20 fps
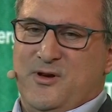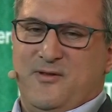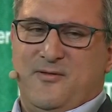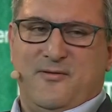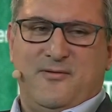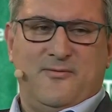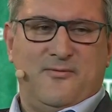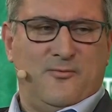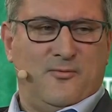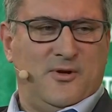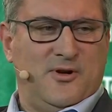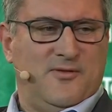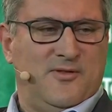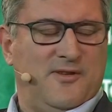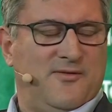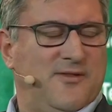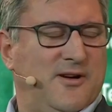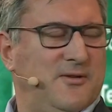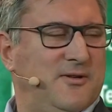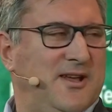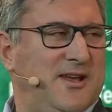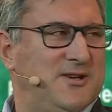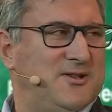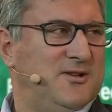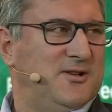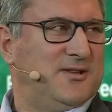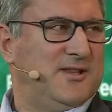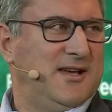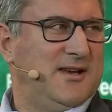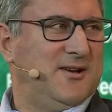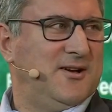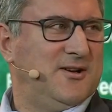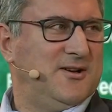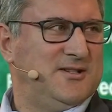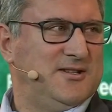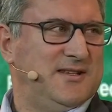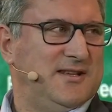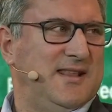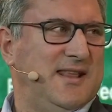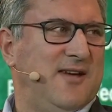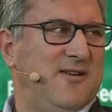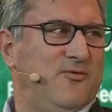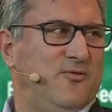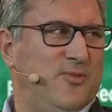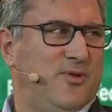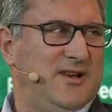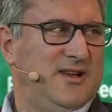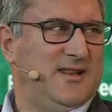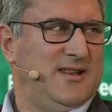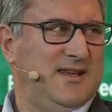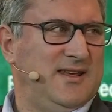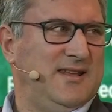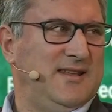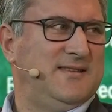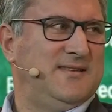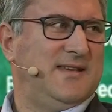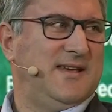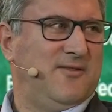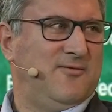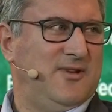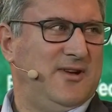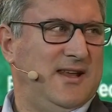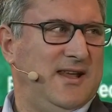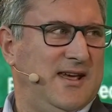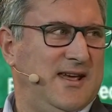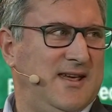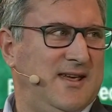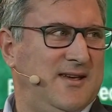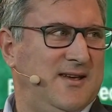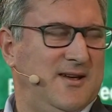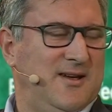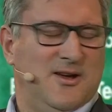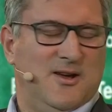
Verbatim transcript: of, one of the foundational technologies that everybody needs every day,